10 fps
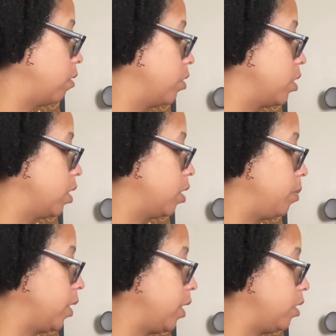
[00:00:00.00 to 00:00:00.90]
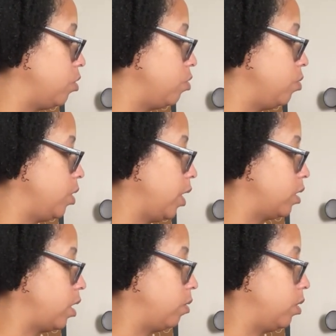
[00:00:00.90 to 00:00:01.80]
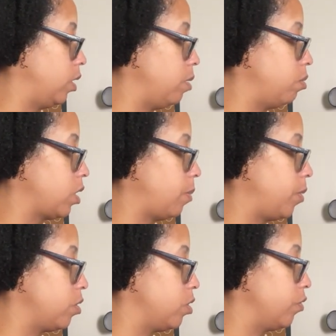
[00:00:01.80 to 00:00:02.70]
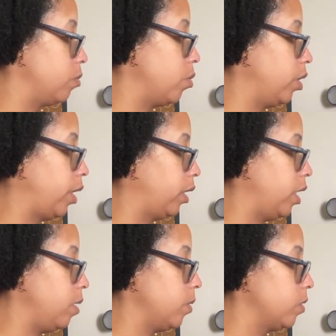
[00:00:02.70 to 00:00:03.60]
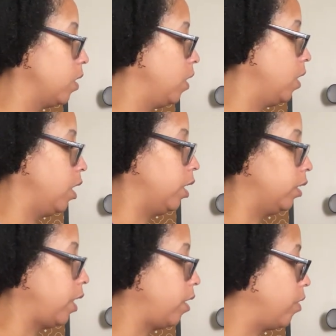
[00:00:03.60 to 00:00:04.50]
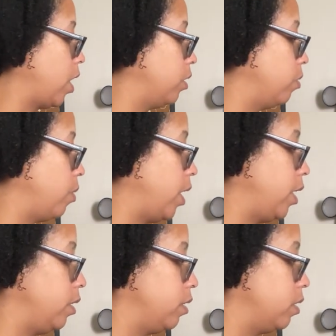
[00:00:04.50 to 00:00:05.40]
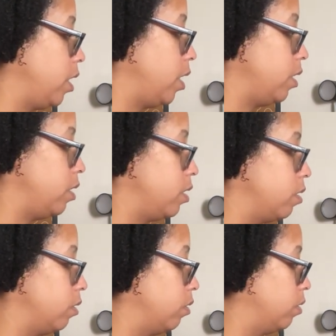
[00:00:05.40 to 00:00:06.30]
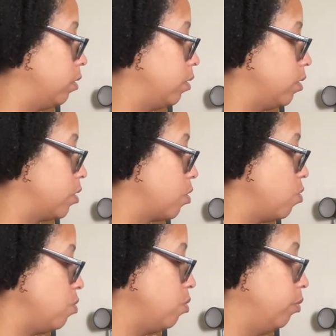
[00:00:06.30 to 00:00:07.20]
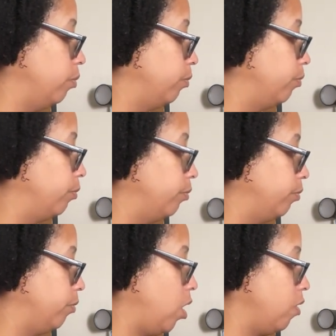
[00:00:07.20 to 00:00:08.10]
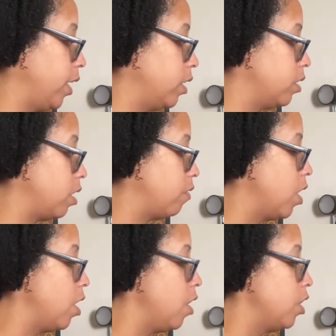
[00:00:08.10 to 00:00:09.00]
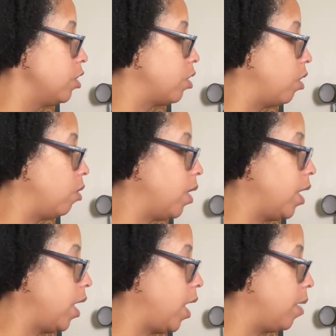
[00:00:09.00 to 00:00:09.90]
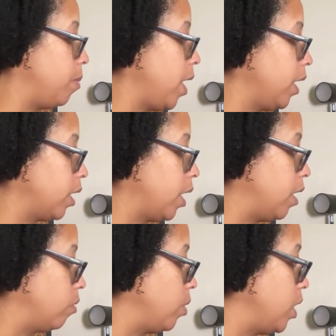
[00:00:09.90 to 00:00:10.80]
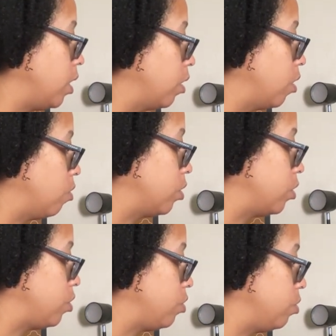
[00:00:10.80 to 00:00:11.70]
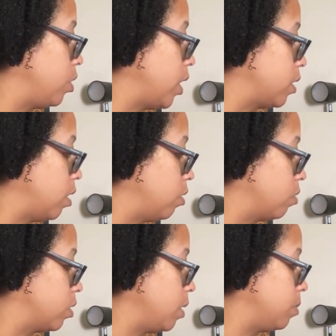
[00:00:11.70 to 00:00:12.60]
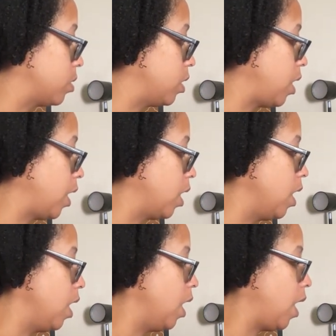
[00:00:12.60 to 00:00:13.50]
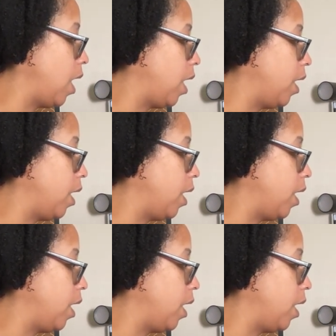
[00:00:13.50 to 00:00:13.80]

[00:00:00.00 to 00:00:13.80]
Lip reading: originally planned to test out the labels I purchased from Online Labels. Life got in the way, kids, school, all that good stuff. So I'm back and we are going to test out those labels today. I